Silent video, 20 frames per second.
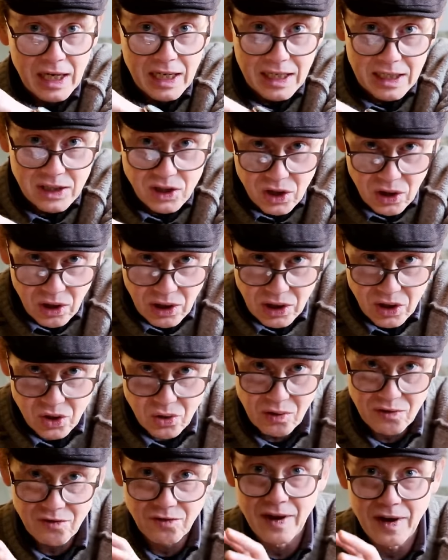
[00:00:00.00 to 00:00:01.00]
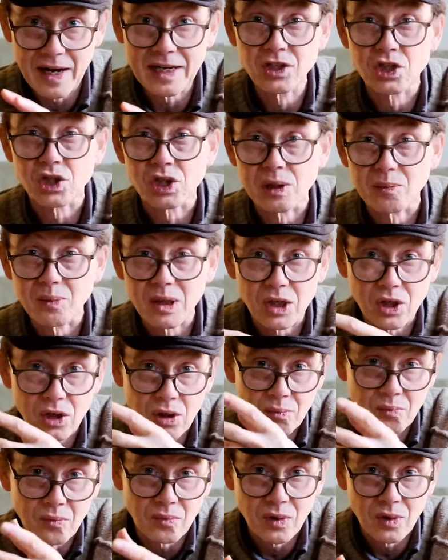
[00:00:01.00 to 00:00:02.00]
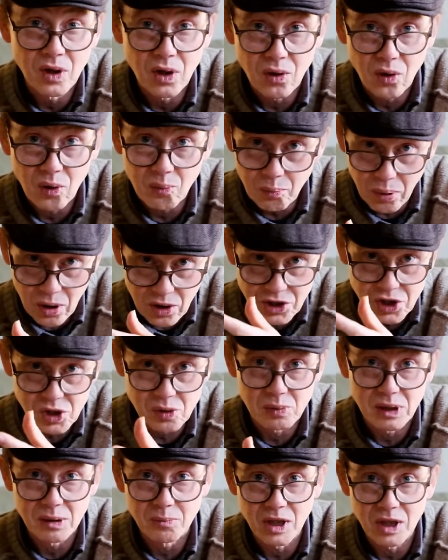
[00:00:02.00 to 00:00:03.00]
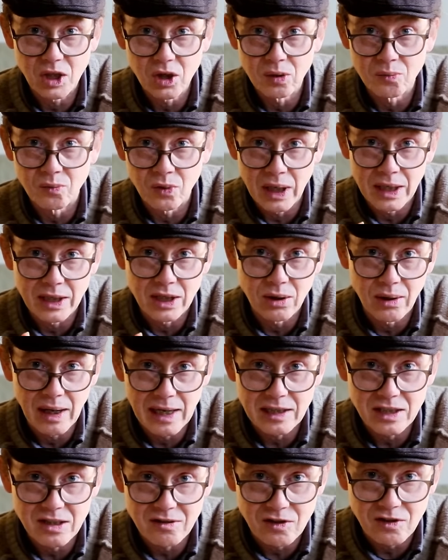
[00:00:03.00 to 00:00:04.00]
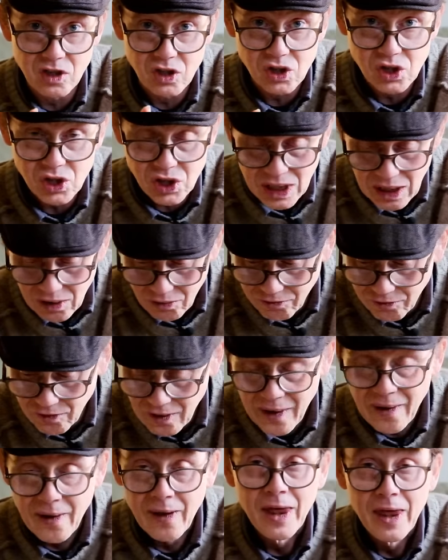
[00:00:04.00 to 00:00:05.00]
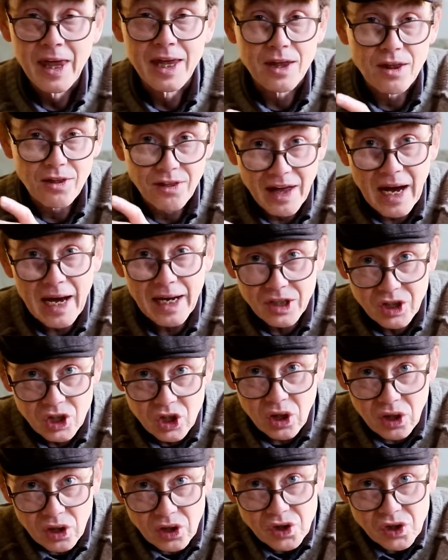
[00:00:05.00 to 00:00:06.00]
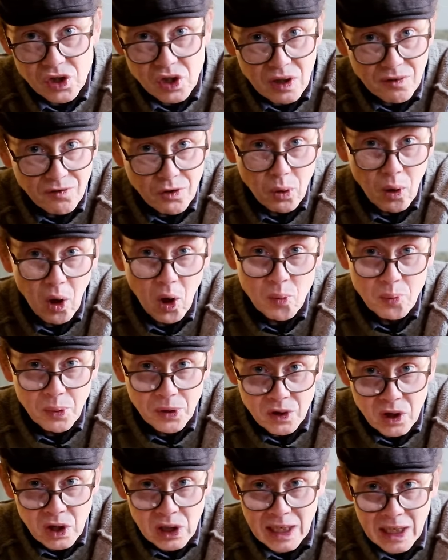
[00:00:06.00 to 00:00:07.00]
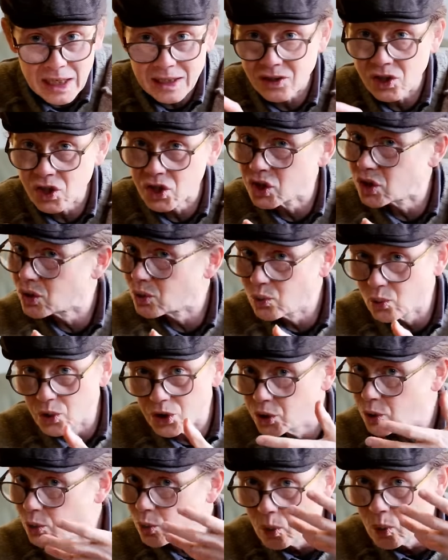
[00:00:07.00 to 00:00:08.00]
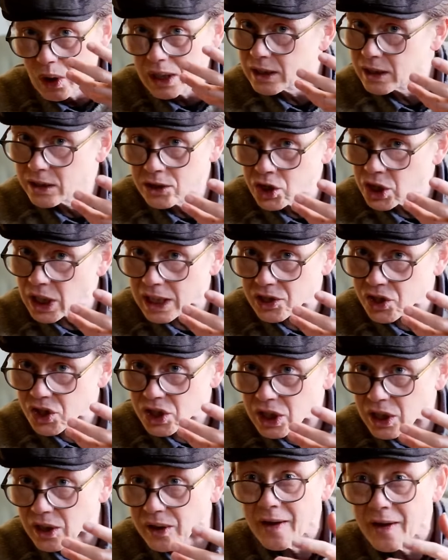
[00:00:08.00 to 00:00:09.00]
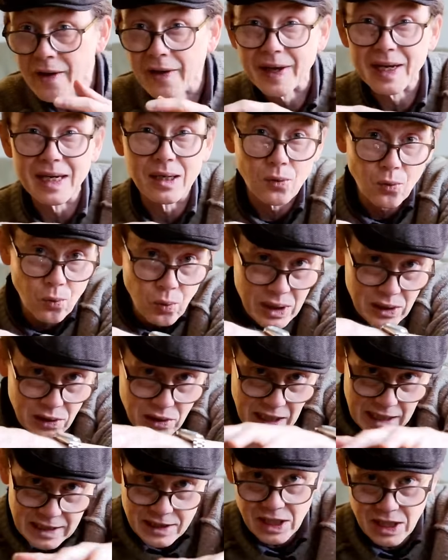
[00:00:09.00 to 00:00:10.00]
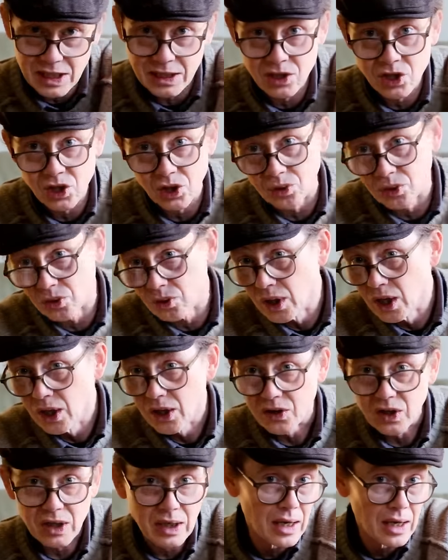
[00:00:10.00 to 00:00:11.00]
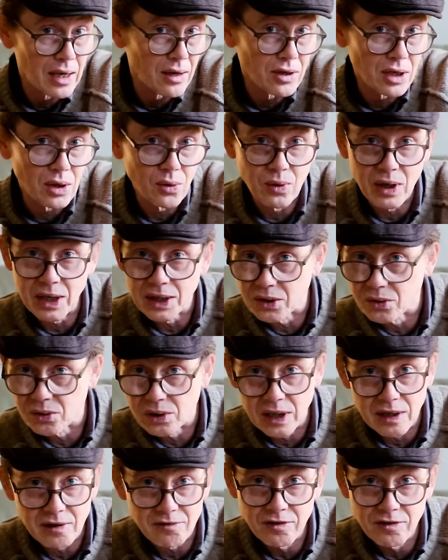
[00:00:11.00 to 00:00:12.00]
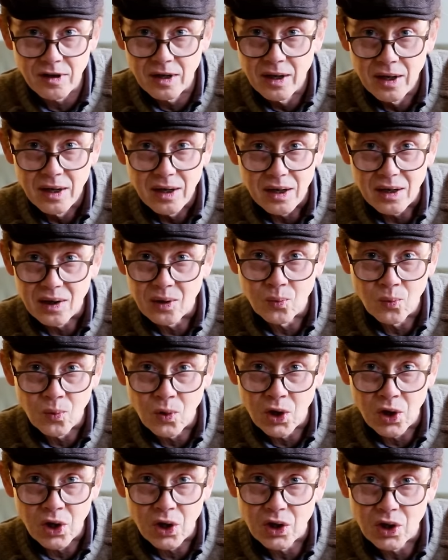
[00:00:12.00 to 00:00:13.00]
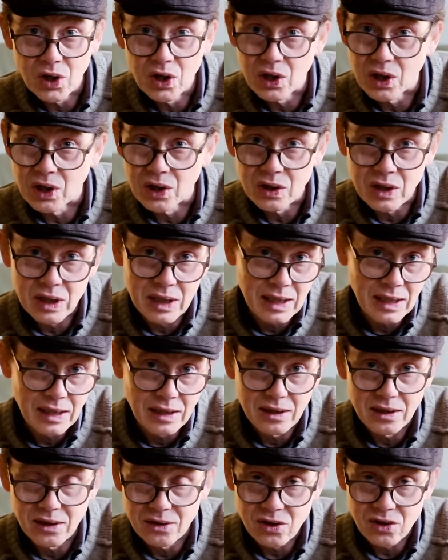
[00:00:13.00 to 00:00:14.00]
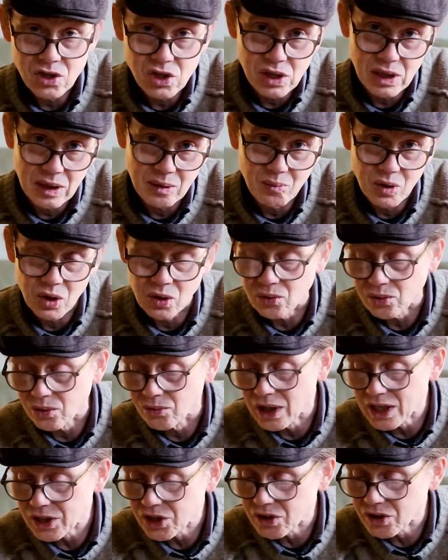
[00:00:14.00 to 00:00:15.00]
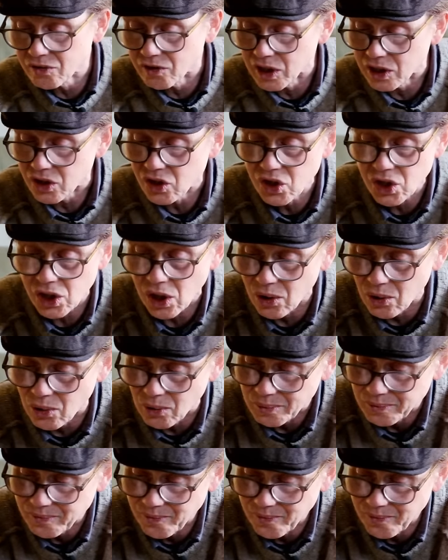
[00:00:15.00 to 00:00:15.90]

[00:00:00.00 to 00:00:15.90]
is going to eventually become, or possibly become, radioactive itself. That dust, if you open the lens, you will ingest it. It will get into the area where you live and work and eat and sleep and all the rest of it. So